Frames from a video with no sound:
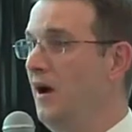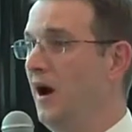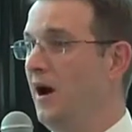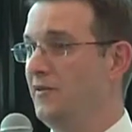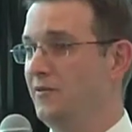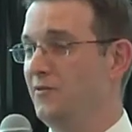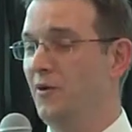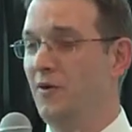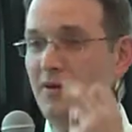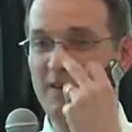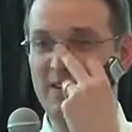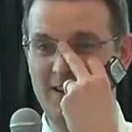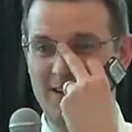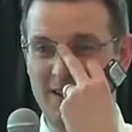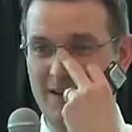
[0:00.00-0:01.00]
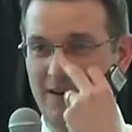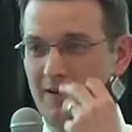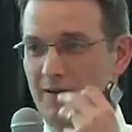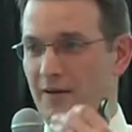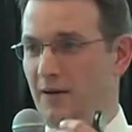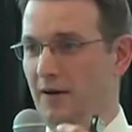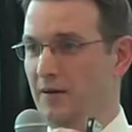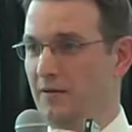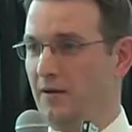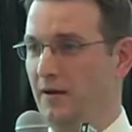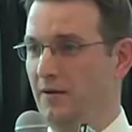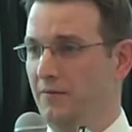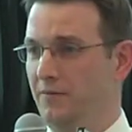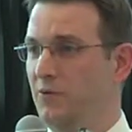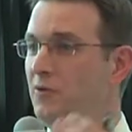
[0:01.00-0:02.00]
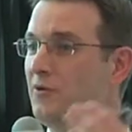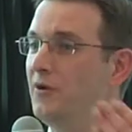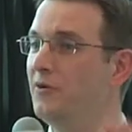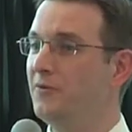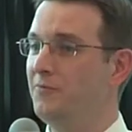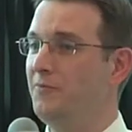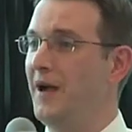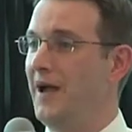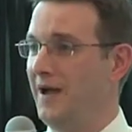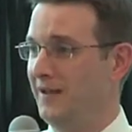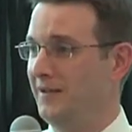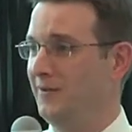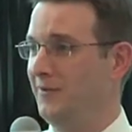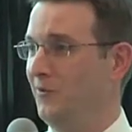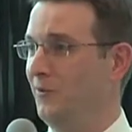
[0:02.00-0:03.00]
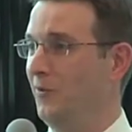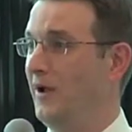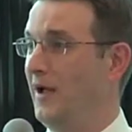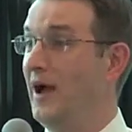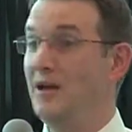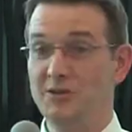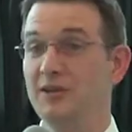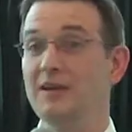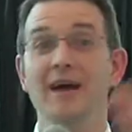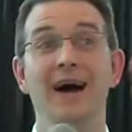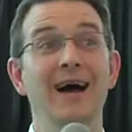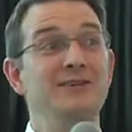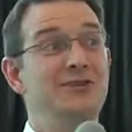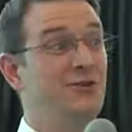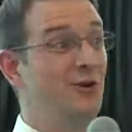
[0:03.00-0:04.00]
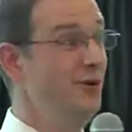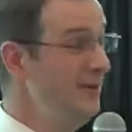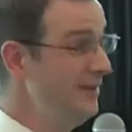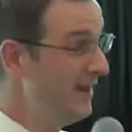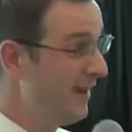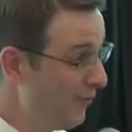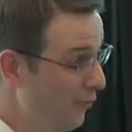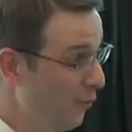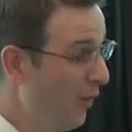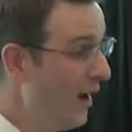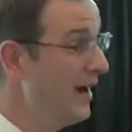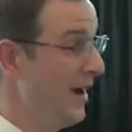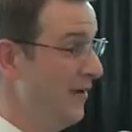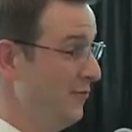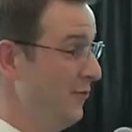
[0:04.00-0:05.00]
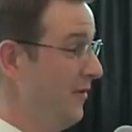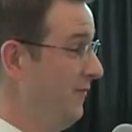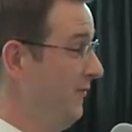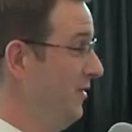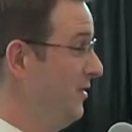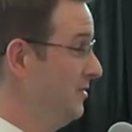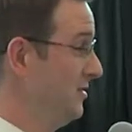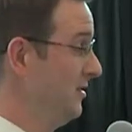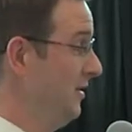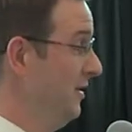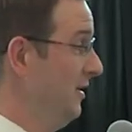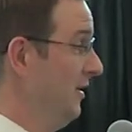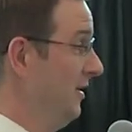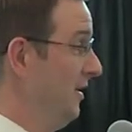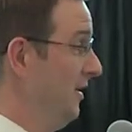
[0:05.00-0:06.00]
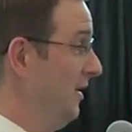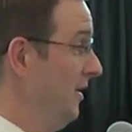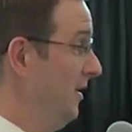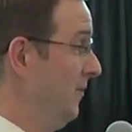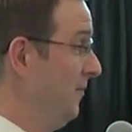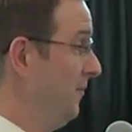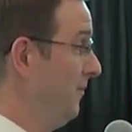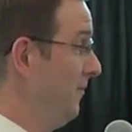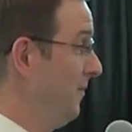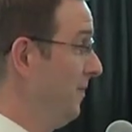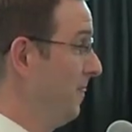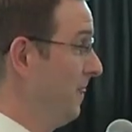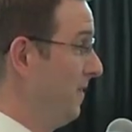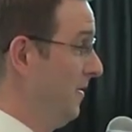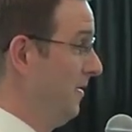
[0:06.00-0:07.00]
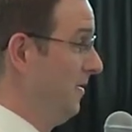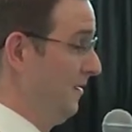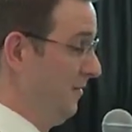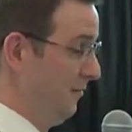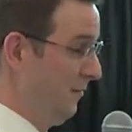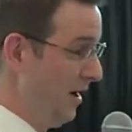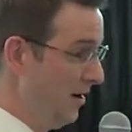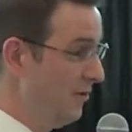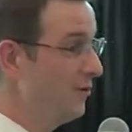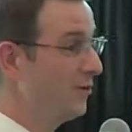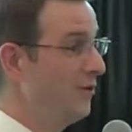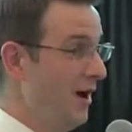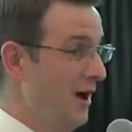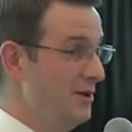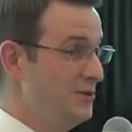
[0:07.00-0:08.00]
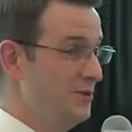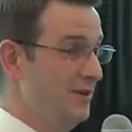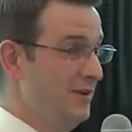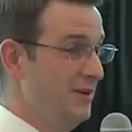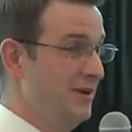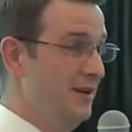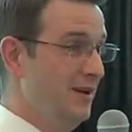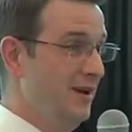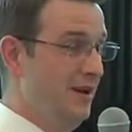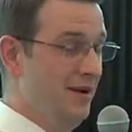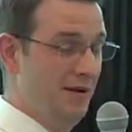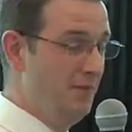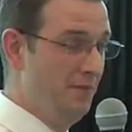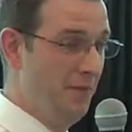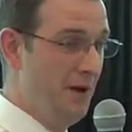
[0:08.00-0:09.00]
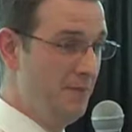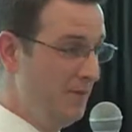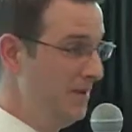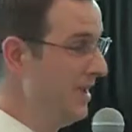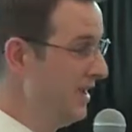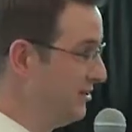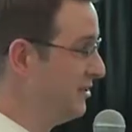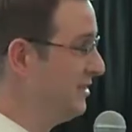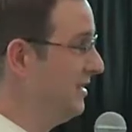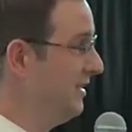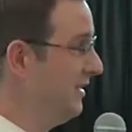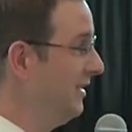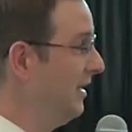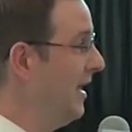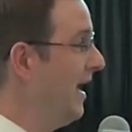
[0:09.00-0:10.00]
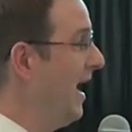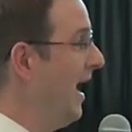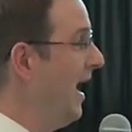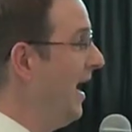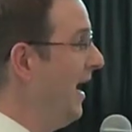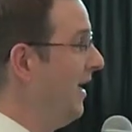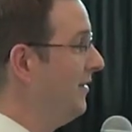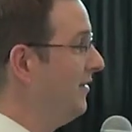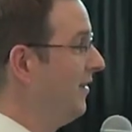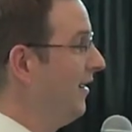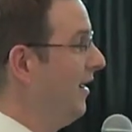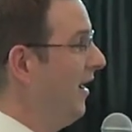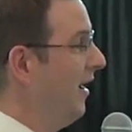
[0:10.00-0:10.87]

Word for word: I started a, a few years back. Right, actually, I started right after I finished um, my undergraduate, uh, uh my PhD, and